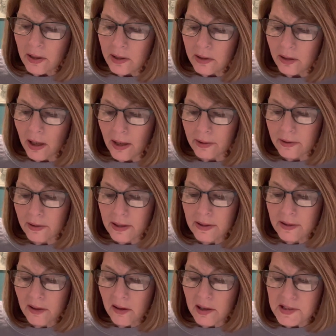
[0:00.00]
Like
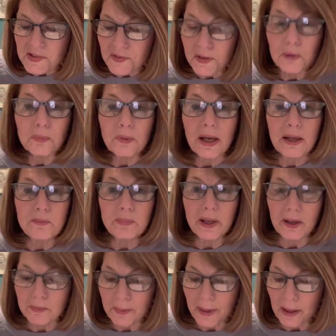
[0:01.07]
it calls for a red
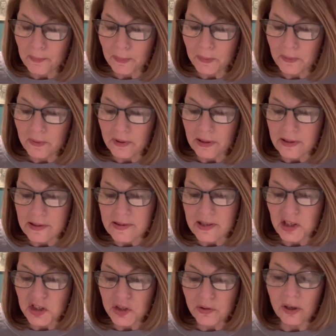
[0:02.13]
bell pepper, and it
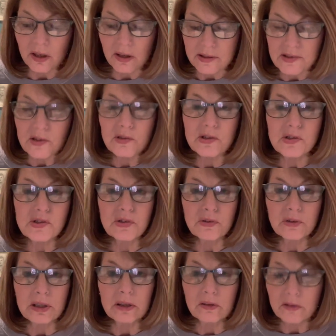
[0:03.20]
says you can also use
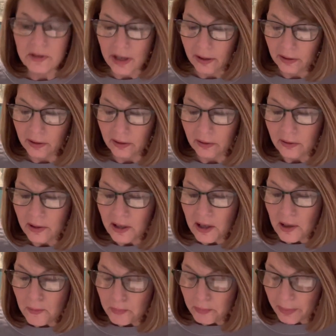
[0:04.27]
green or yellow.
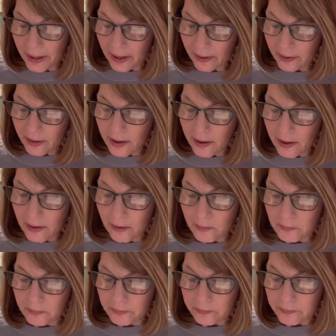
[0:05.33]
But
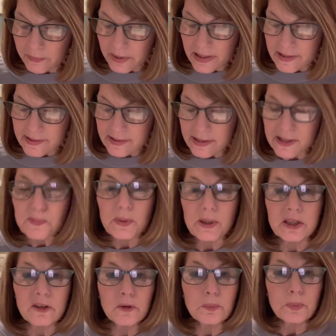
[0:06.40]
it says
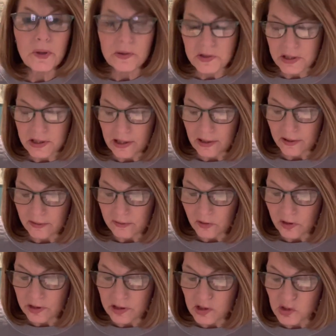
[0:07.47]
pick your protein.
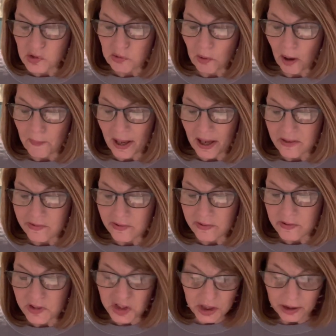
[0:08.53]
You can swap out
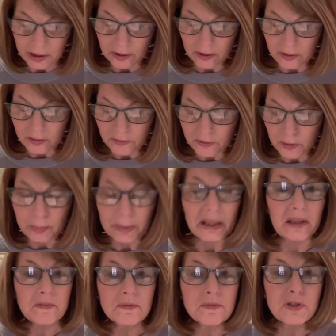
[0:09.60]
chicken for
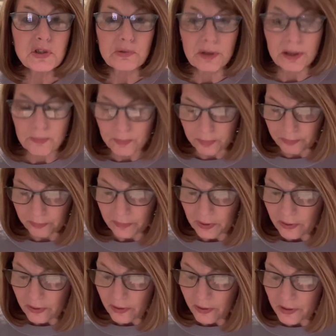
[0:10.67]
beef, shrimp,
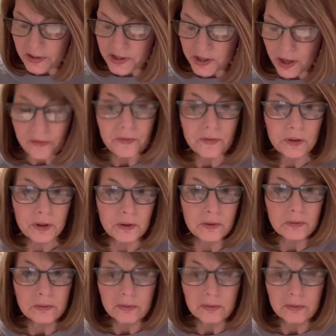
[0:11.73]
or tofu,